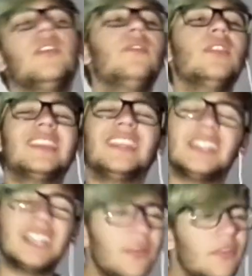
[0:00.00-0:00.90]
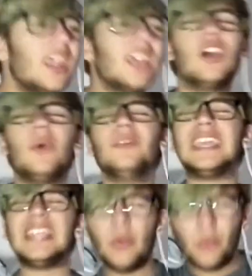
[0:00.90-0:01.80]
If you like it, give it a like, comment,
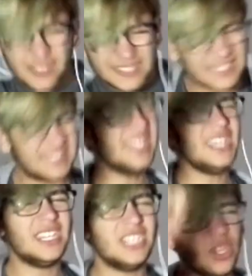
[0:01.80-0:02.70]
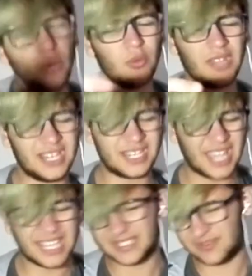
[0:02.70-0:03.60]
and I will see you in the
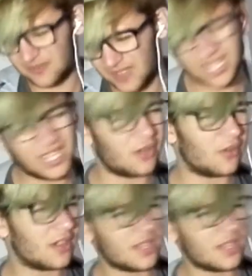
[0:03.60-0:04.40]
next video.